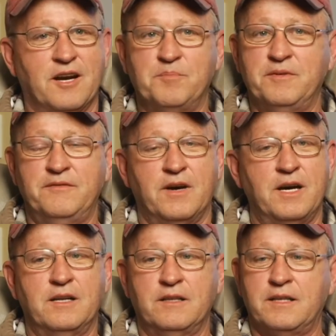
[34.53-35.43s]
carpet,
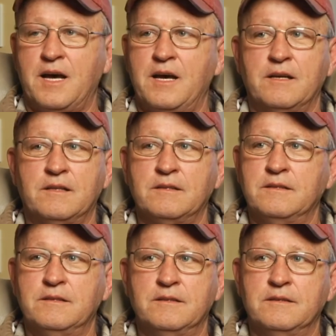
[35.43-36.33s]
vinyl, tile,
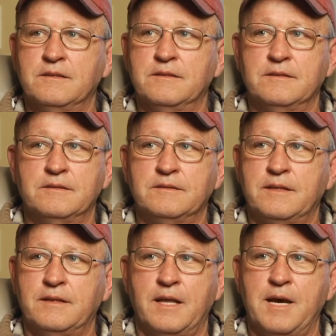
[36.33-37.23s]

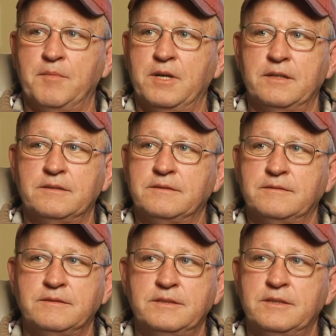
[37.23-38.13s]
laminate,
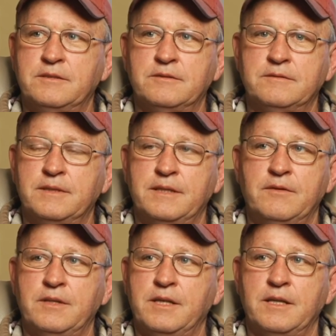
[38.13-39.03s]

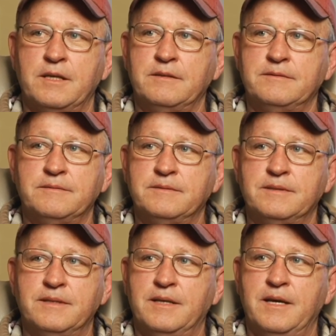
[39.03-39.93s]
everything that
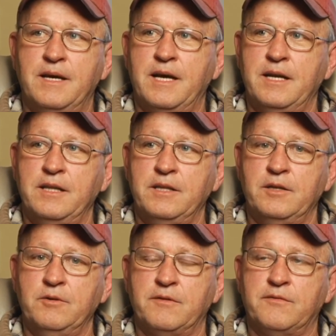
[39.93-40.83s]
had anything to
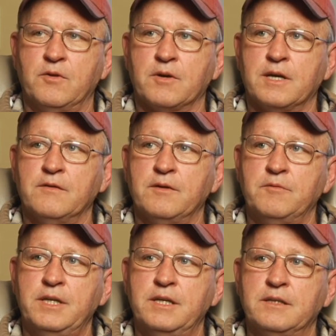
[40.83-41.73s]
do with floor covering
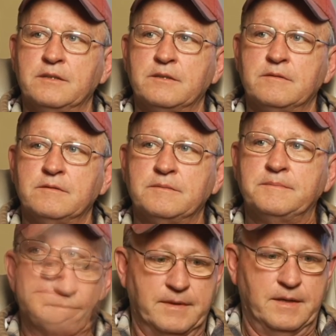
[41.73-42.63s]
we did. So
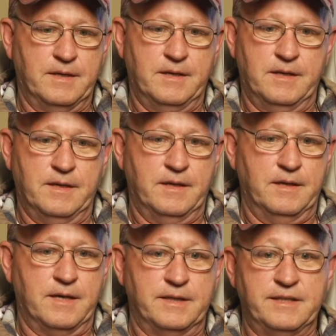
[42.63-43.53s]

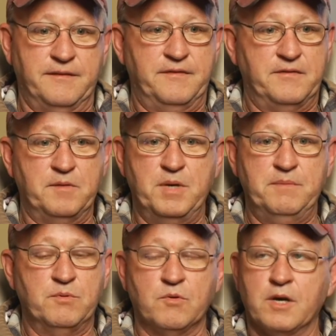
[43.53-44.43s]
I'd say 50
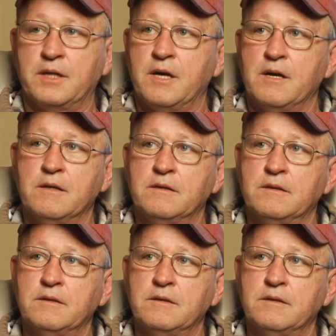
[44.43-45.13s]
people worked there,